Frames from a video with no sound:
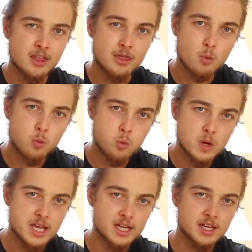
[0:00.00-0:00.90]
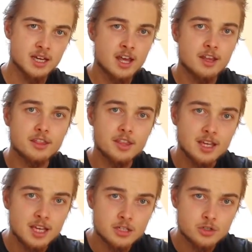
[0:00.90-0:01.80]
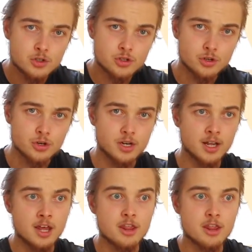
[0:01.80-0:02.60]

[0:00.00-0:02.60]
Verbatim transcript: the weak, the injured,